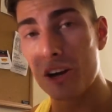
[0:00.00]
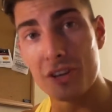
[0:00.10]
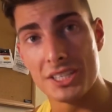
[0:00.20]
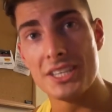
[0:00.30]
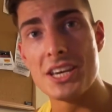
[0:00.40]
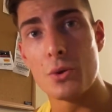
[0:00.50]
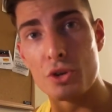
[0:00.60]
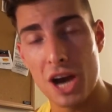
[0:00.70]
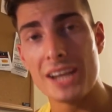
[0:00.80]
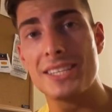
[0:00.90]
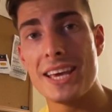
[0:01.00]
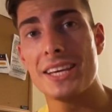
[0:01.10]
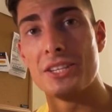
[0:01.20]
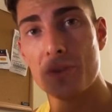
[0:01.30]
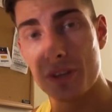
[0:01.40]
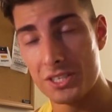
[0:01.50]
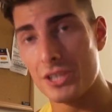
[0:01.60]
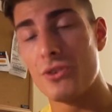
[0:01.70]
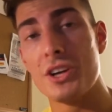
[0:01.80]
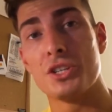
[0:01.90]
critique, which I take into
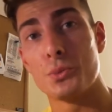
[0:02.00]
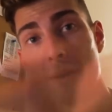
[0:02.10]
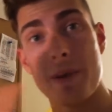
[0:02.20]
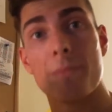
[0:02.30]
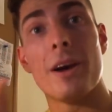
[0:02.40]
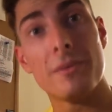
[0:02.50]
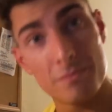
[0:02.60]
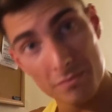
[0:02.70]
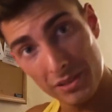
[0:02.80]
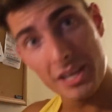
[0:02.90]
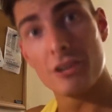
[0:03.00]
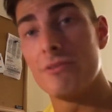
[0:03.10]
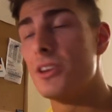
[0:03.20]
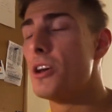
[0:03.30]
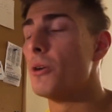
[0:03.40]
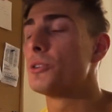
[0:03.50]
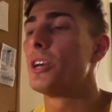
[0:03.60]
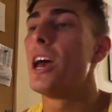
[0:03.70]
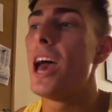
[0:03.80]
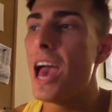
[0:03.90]
consideration when I make my later videos.
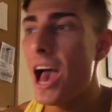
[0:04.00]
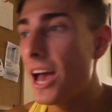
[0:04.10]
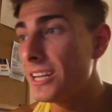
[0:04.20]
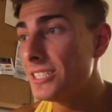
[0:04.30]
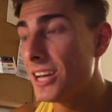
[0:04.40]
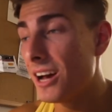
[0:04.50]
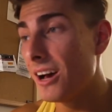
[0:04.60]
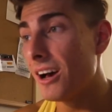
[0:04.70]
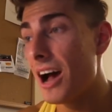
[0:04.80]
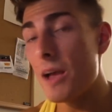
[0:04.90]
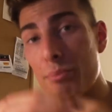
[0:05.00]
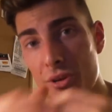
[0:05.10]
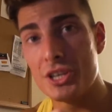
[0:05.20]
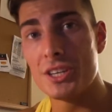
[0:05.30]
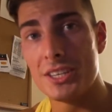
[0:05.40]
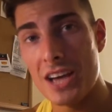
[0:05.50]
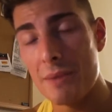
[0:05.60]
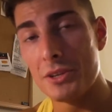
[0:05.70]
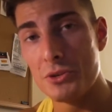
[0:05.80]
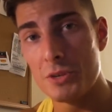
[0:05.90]
And I appreciate the
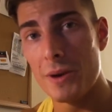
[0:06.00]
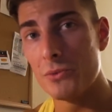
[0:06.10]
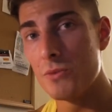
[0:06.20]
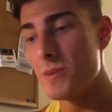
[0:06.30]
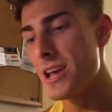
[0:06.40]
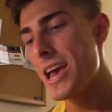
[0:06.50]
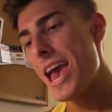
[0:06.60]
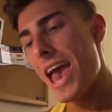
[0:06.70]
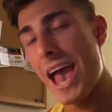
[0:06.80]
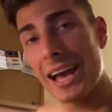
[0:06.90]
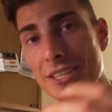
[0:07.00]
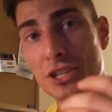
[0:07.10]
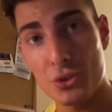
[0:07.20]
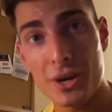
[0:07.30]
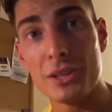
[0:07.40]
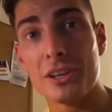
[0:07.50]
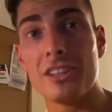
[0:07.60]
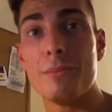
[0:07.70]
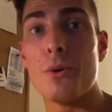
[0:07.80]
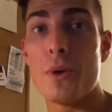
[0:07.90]
time that you spend with me. And sorry I look a
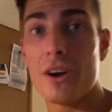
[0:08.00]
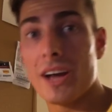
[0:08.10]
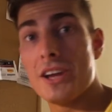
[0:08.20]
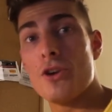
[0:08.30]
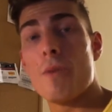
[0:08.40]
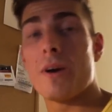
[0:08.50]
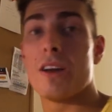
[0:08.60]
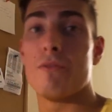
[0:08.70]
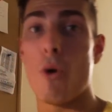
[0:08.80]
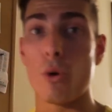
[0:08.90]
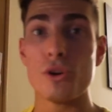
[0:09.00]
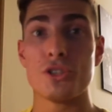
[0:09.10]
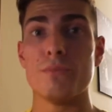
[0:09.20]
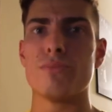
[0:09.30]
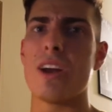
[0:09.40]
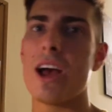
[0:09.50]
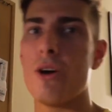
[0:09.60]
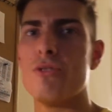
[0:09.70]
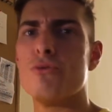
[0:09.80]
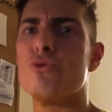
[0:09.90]
little bit weird. I know I'm kind of orange and
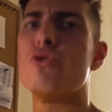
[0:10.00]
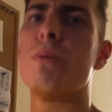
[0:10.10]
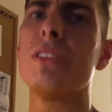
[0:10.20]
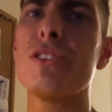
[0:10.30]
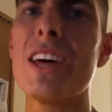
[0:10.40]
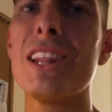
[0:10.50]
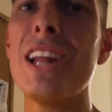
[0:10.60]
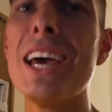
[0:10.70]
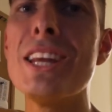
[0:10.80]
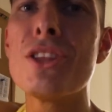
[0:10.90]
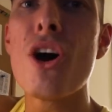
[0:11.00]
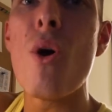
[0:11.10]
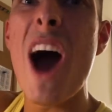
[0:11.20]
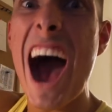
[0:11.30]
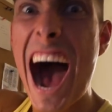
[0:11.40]
brown. Ooh, but look at that lighting though.